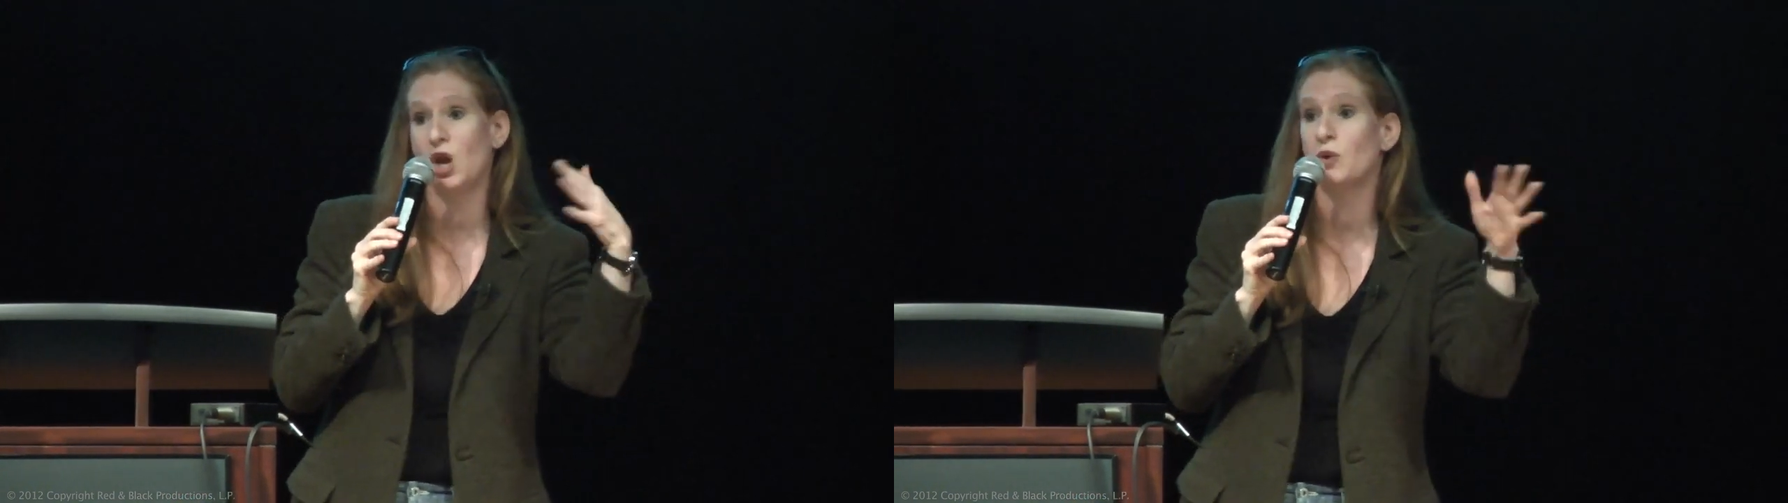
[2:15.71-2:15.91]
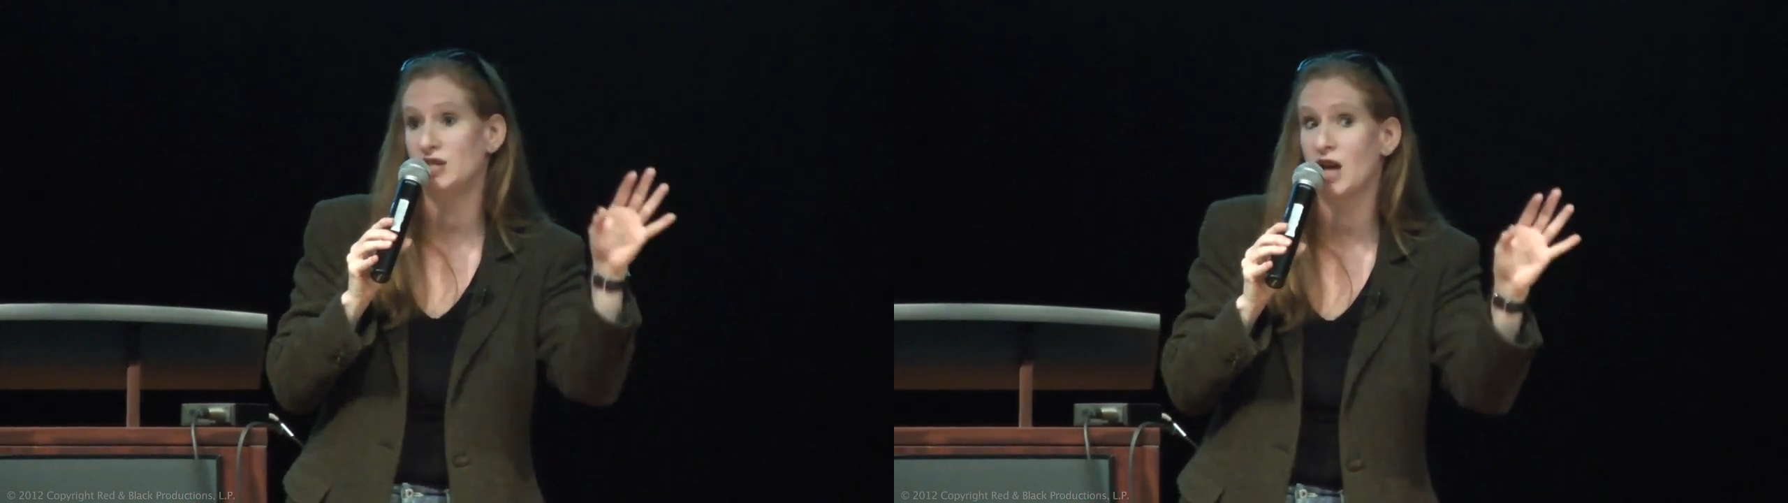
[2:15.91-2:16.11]
you
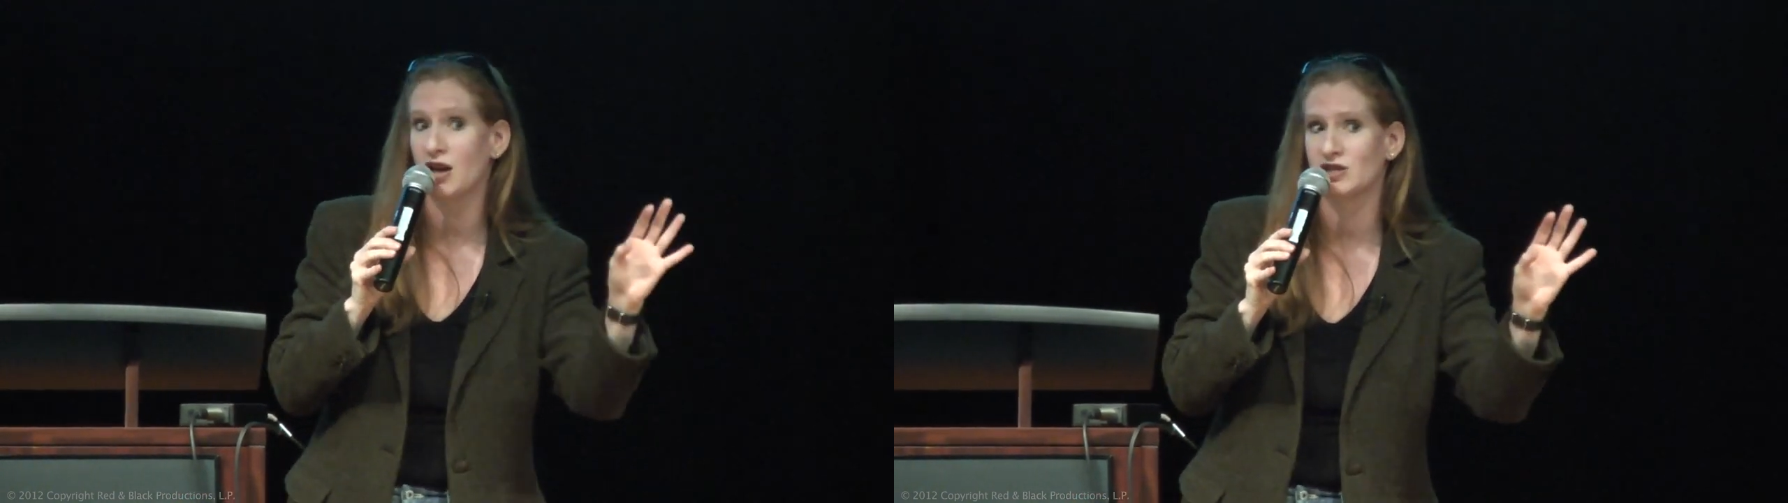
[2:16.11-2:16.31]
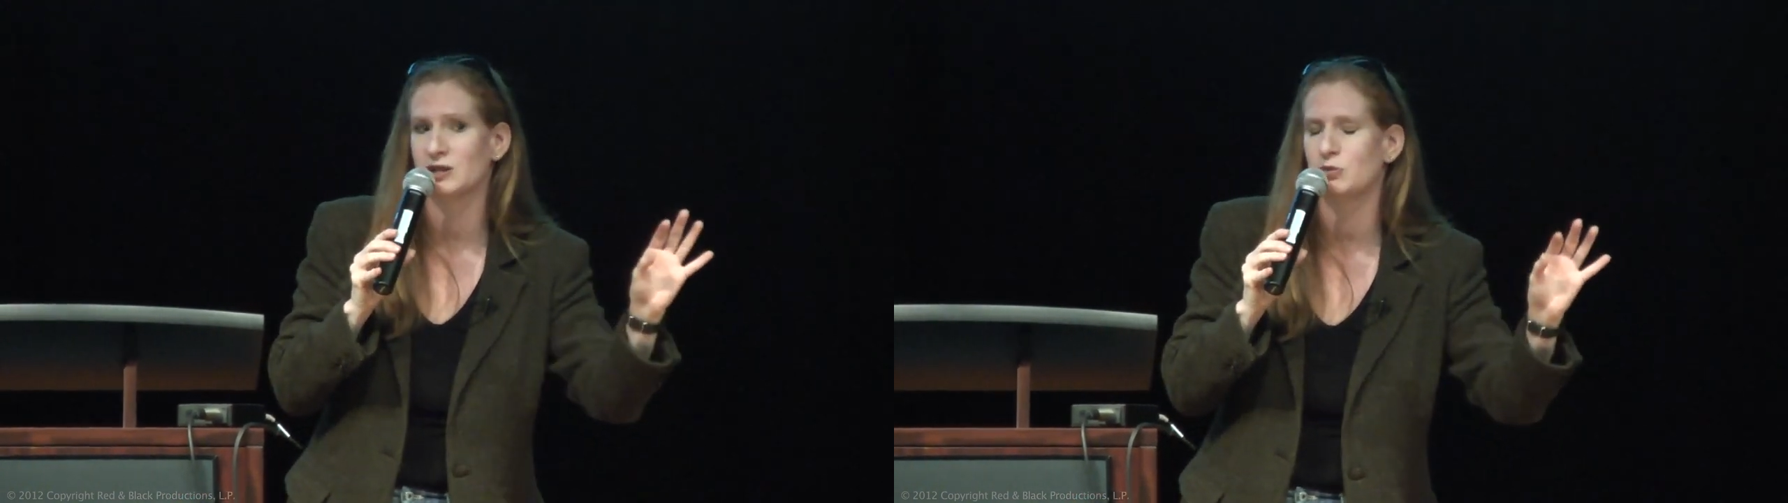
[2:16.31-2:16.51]
know, he
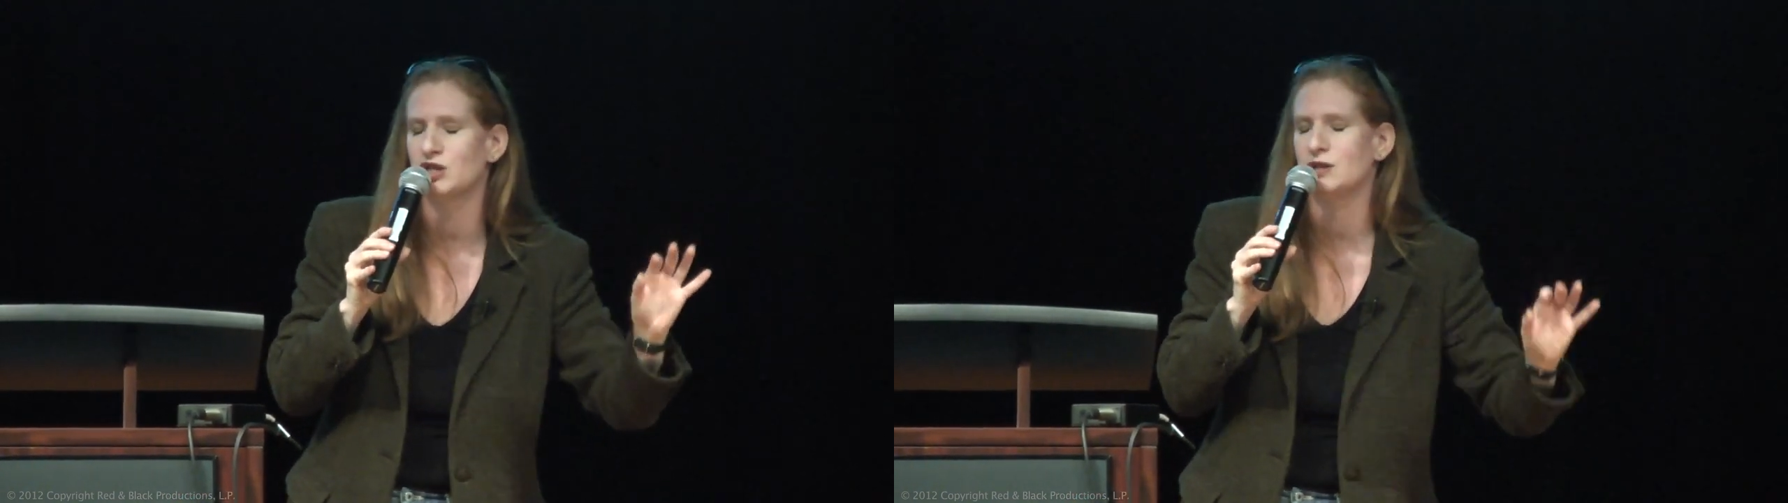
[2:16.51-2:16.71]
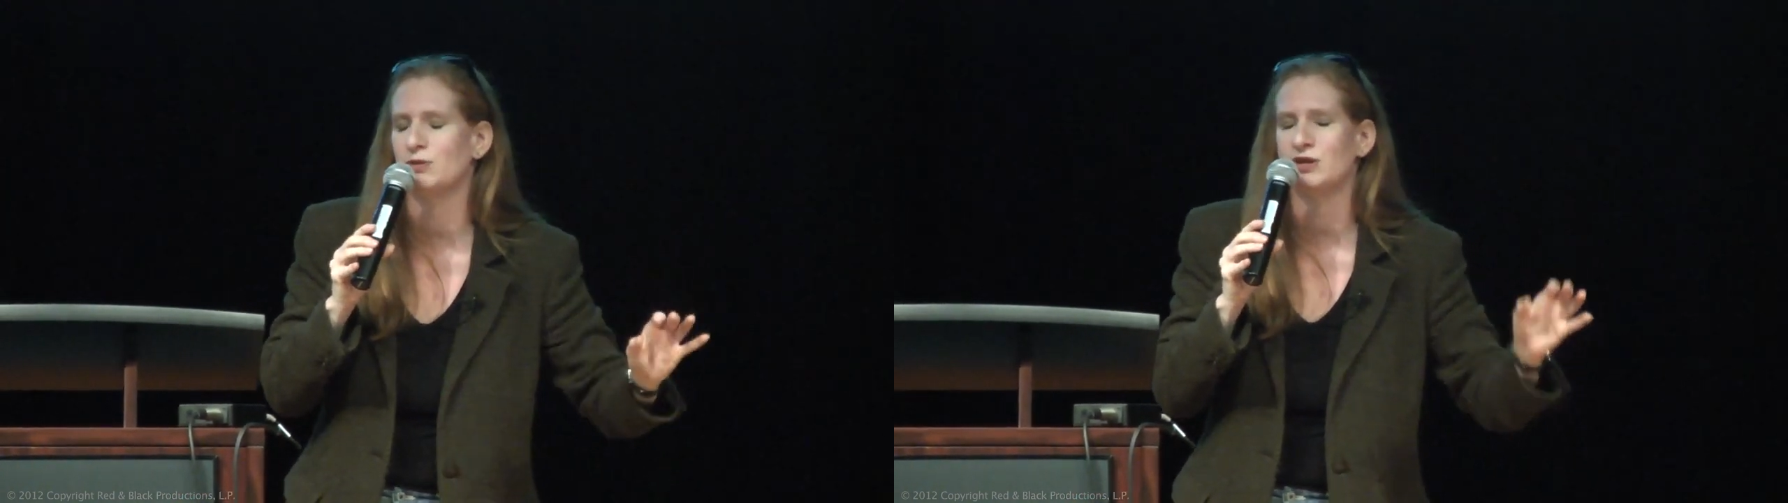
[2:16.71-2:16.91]
does, he's a
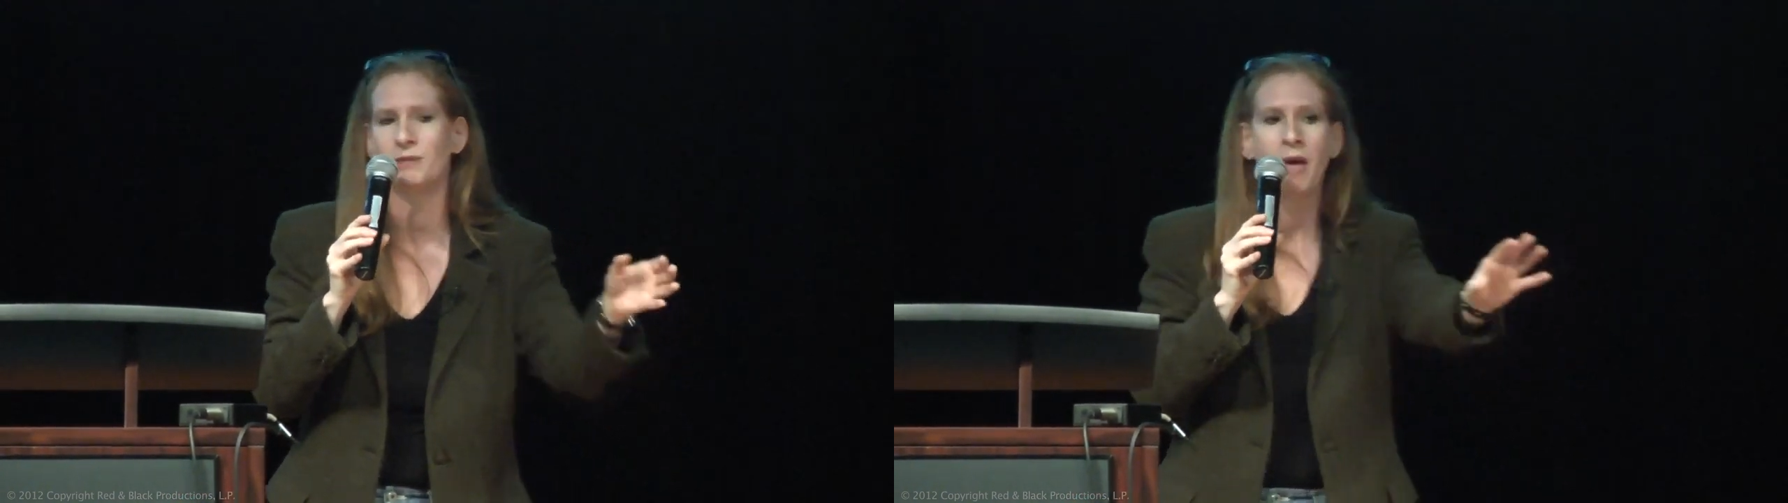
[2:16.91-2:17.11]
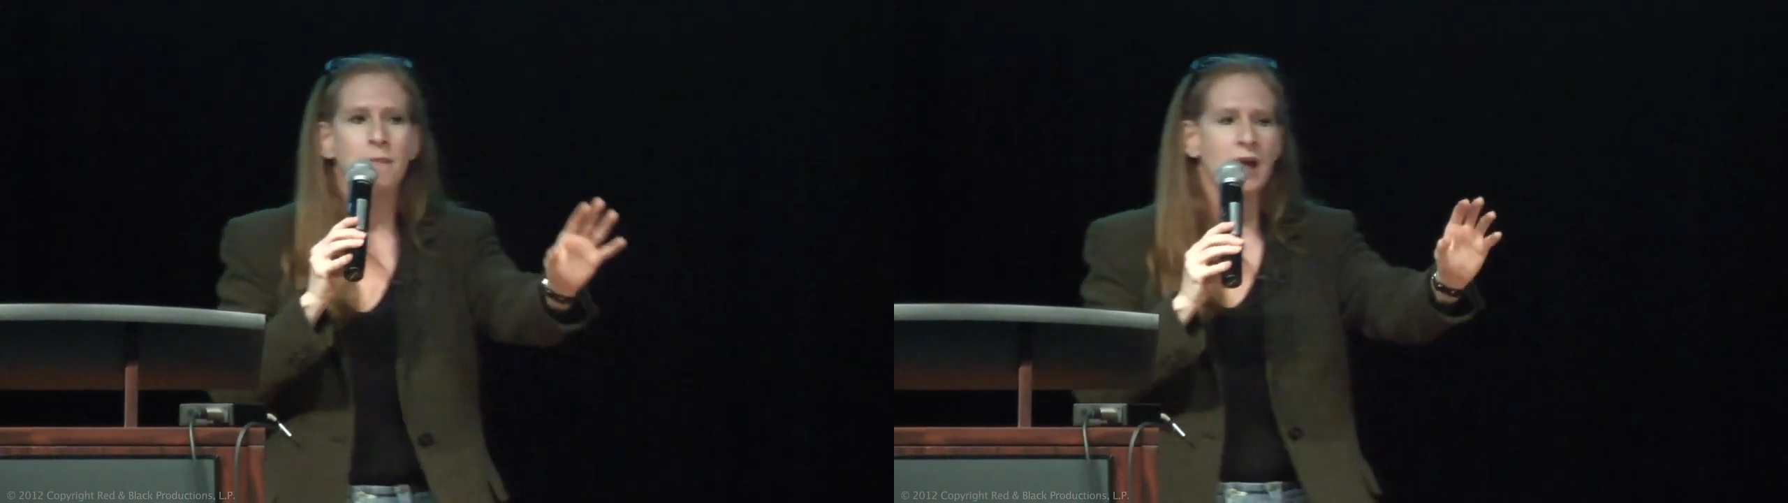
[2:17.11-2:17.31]
British person.